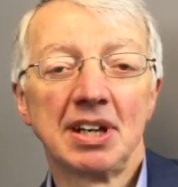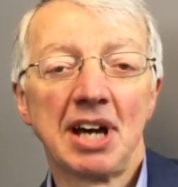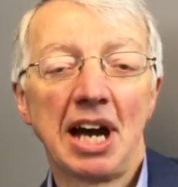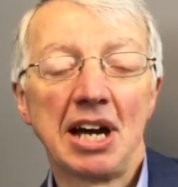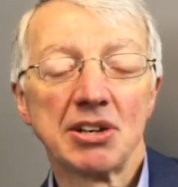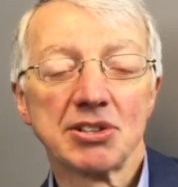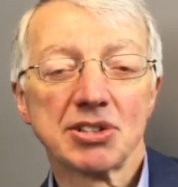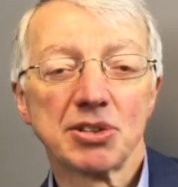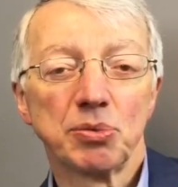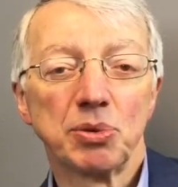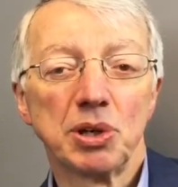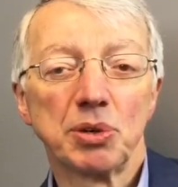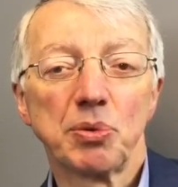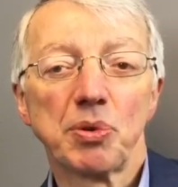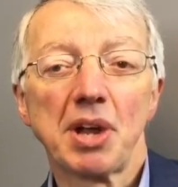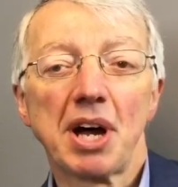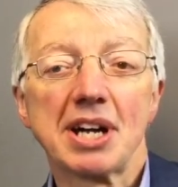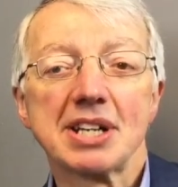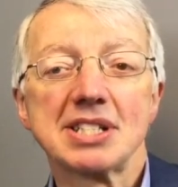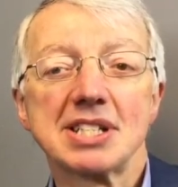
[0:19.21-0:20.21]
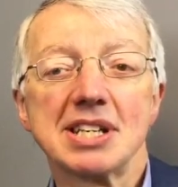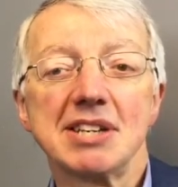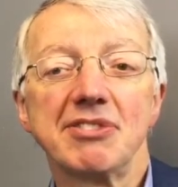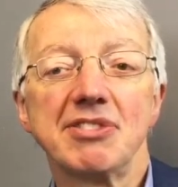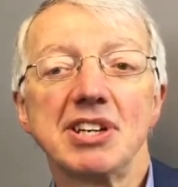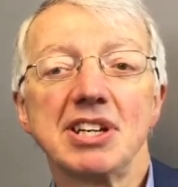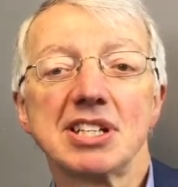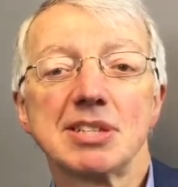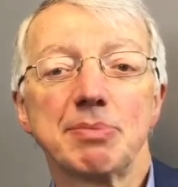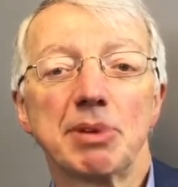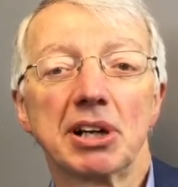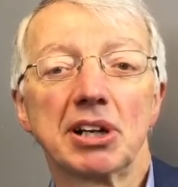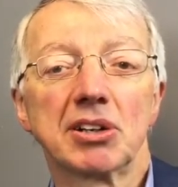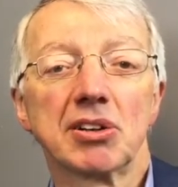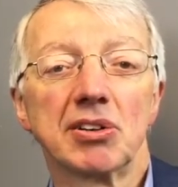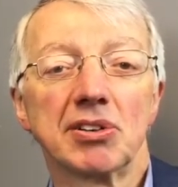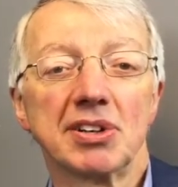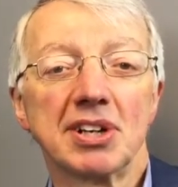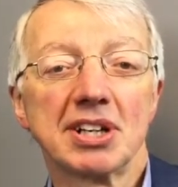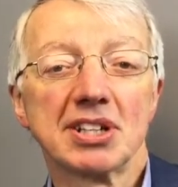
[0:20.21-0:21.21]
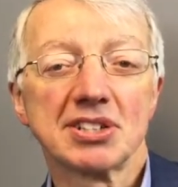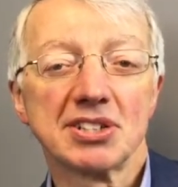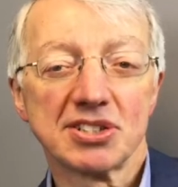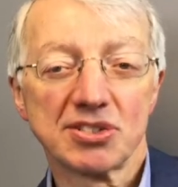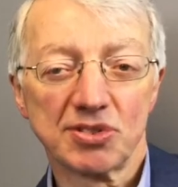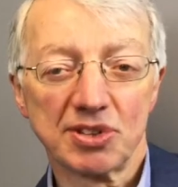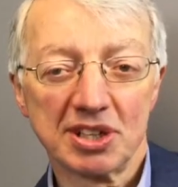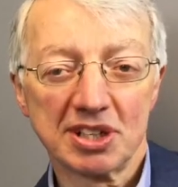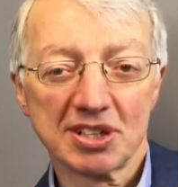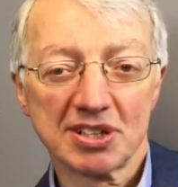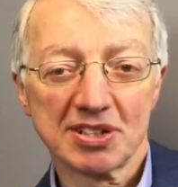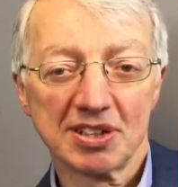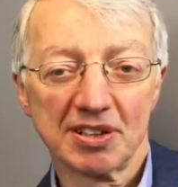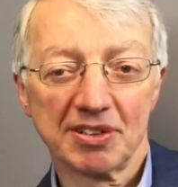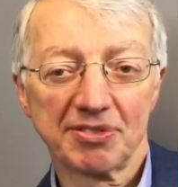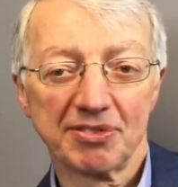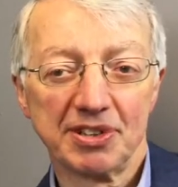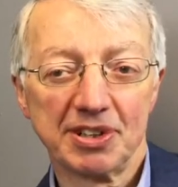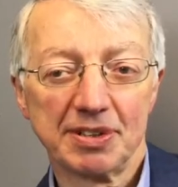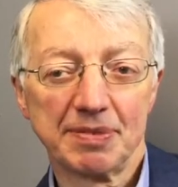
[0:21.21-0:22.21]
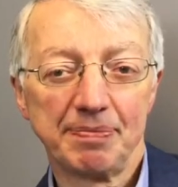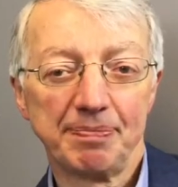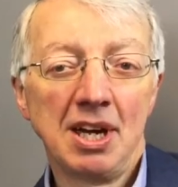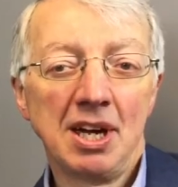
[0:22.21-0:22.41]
I also worked with ITV to bring Coronation Street to Salford.